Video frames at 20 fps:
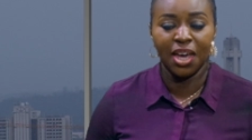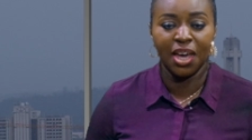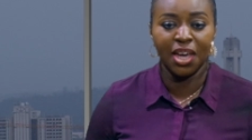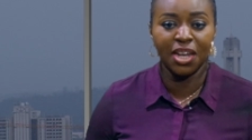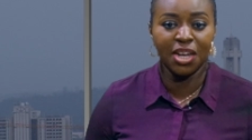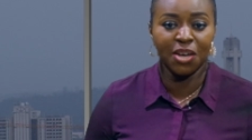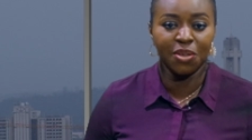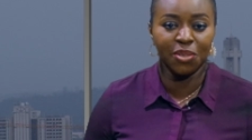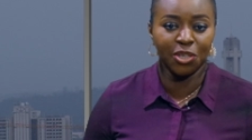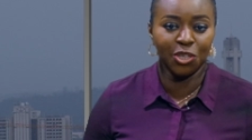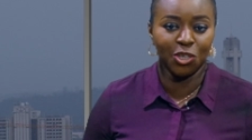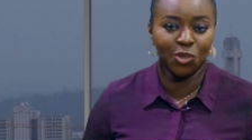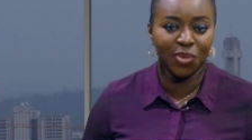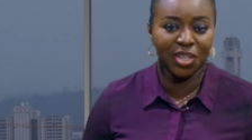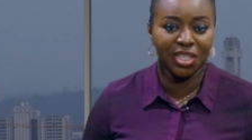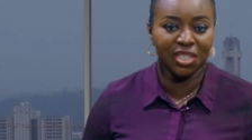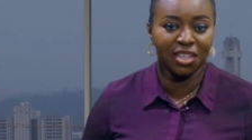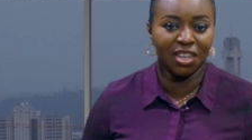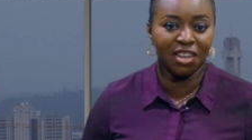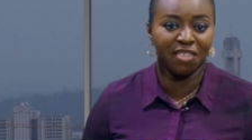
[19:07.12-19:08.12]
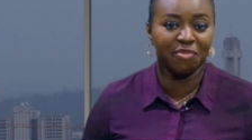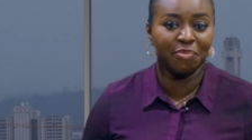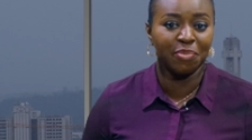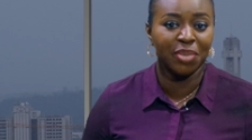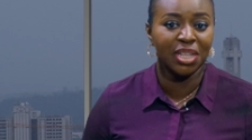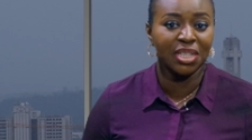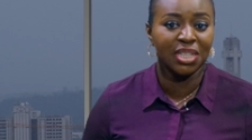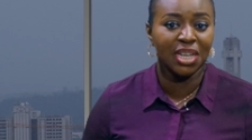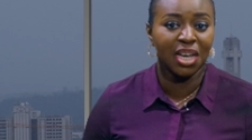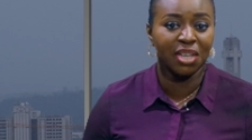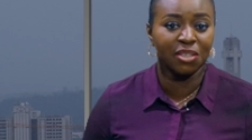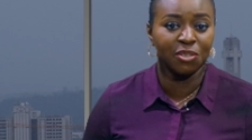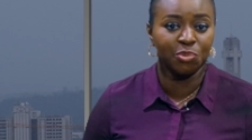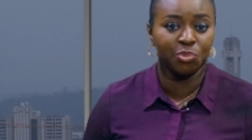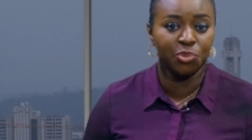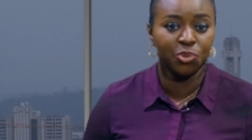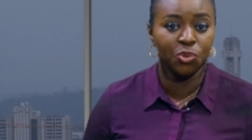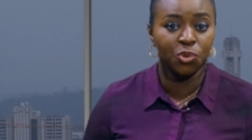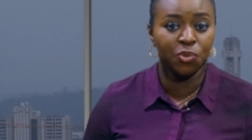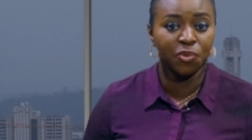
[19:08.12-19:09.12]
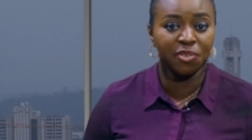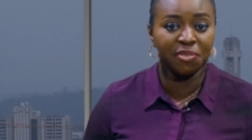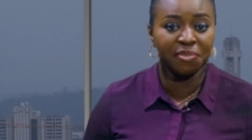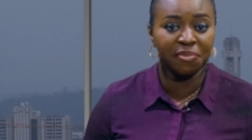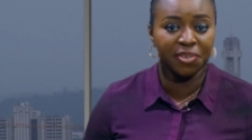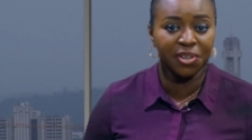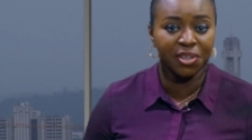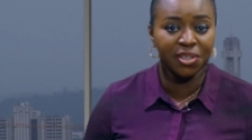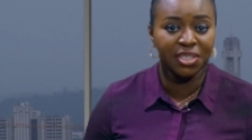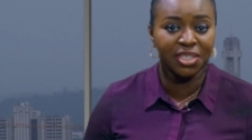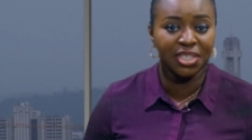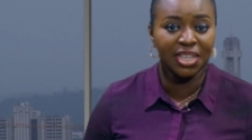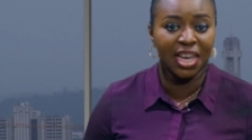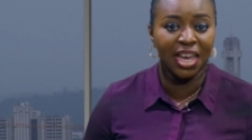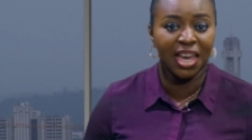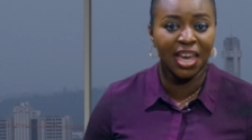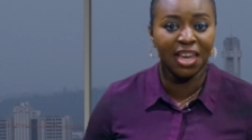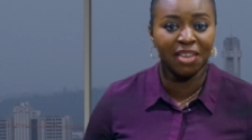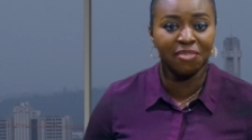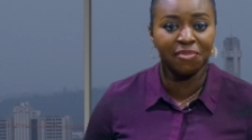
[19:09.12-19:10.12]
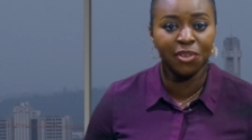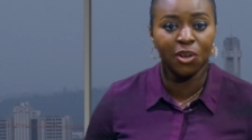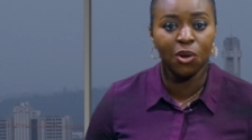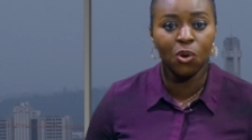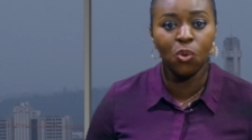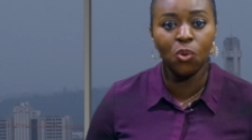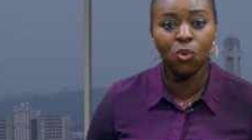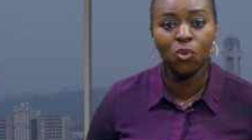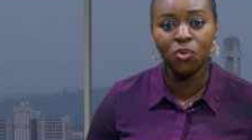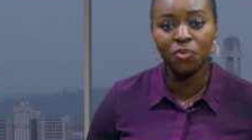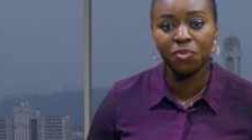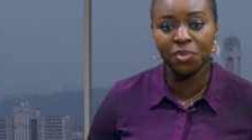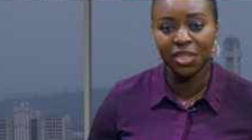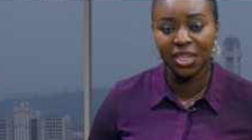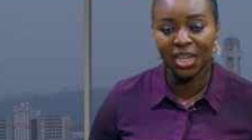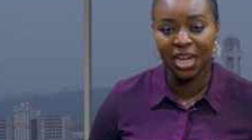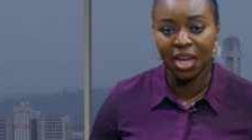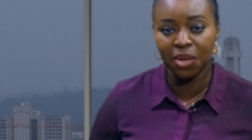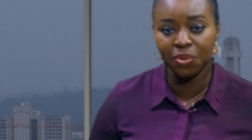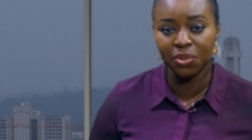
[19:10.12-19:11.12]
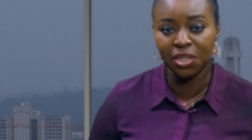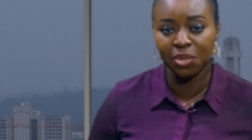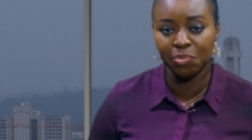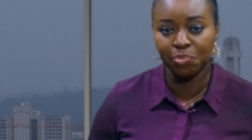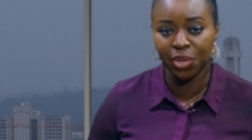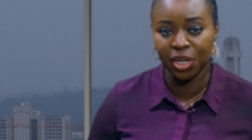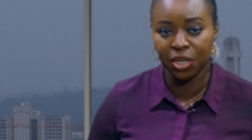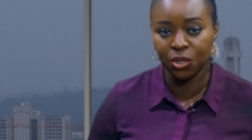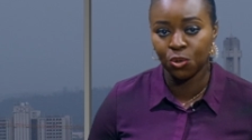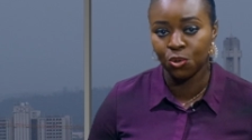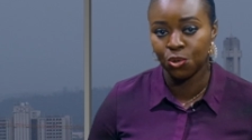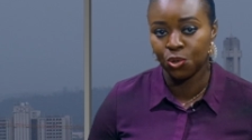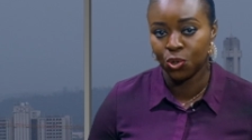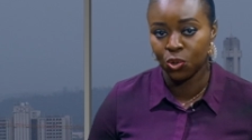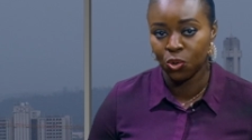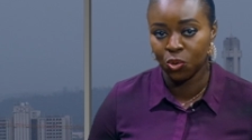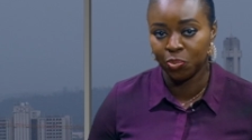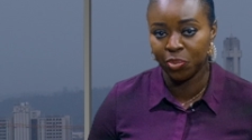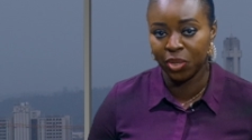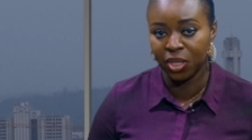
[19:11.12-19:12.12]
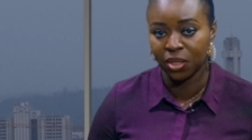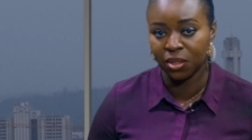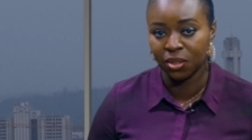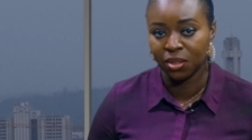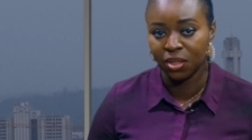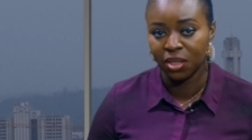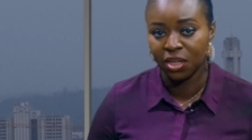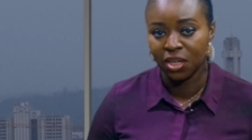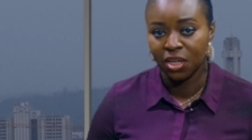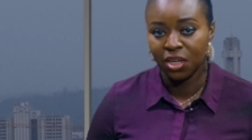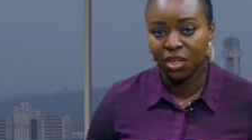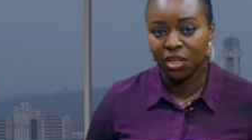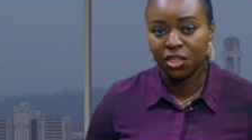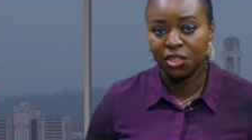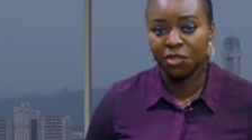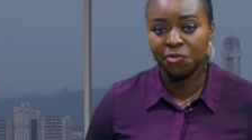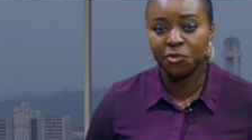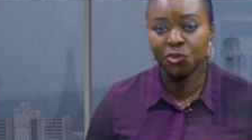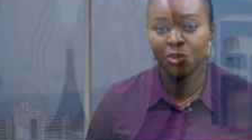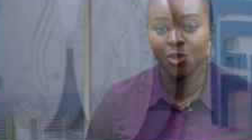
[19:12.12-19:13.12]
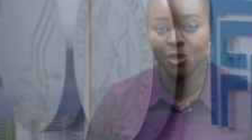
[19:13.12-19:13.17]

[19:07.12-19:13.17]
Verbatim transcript: And now the US government has approved the first ever over the counter birth control pill. The Food